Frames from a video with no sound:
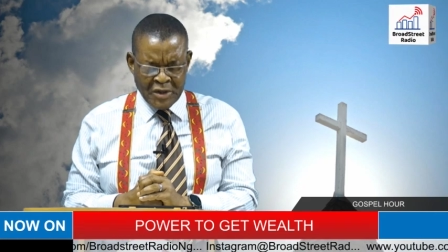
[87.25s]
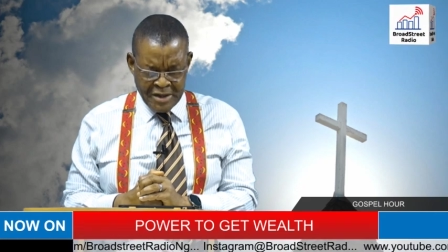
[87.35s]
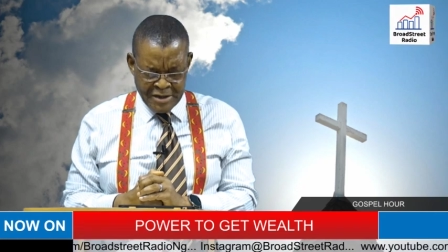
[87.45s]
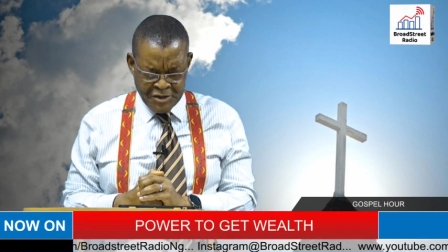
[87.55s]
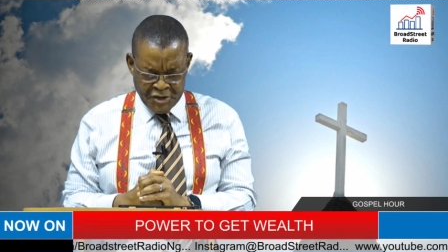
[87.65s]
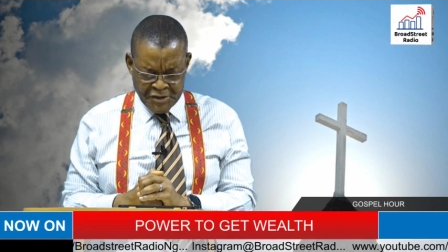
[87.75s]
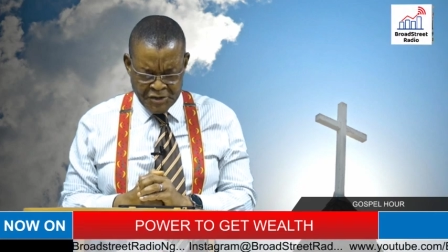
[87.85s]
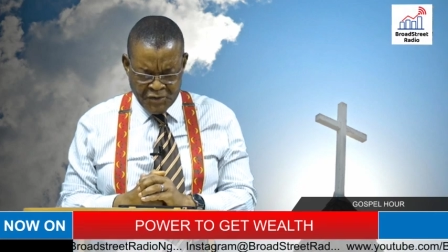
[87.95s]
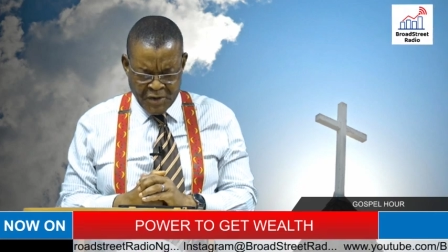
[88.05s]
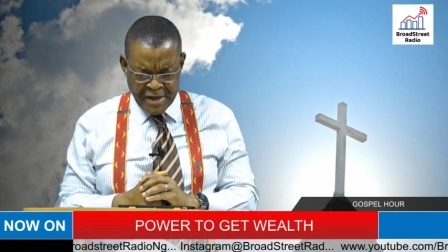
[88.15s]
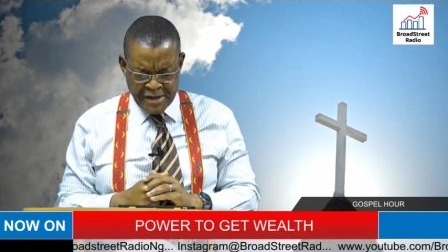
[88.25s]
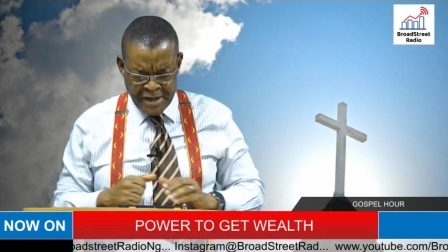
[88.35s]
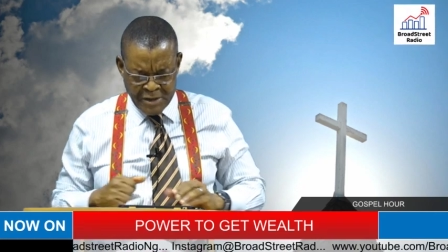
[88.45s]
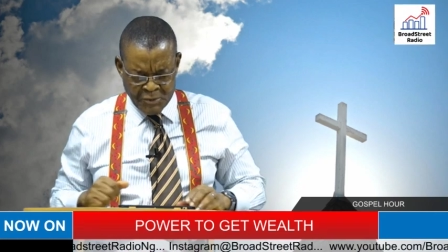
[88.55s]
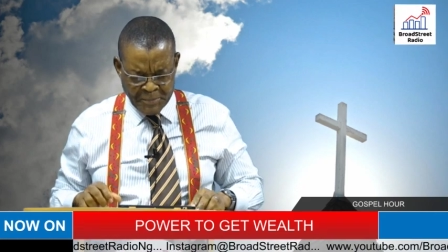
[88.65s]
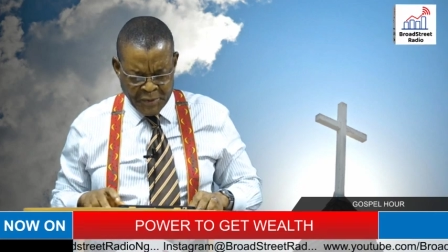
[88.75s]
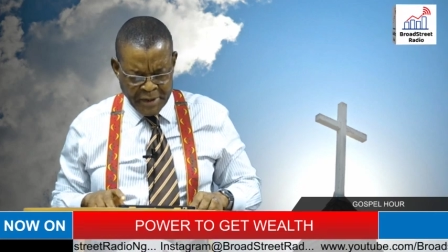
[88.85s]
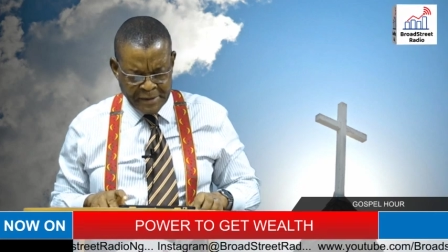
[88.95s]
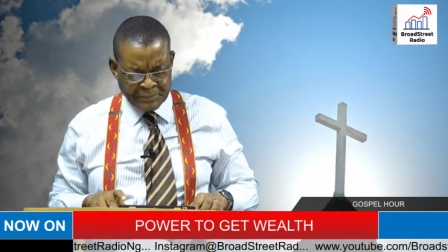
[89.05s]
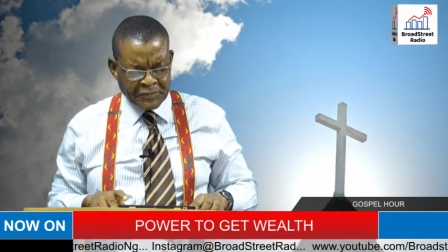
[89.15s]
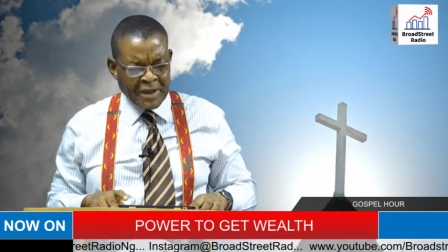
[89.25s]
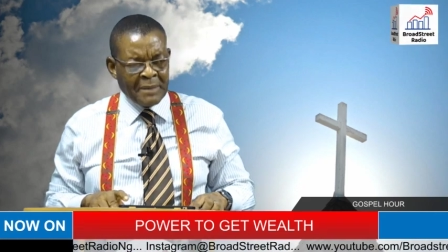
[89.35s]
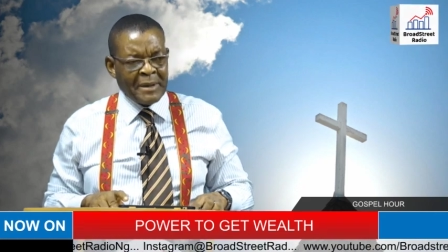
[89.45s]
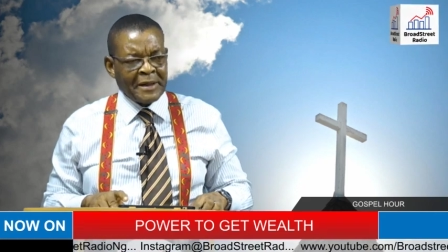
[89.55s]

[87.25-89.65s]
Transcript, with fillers: In Jesus Christ's name we pray. Amen.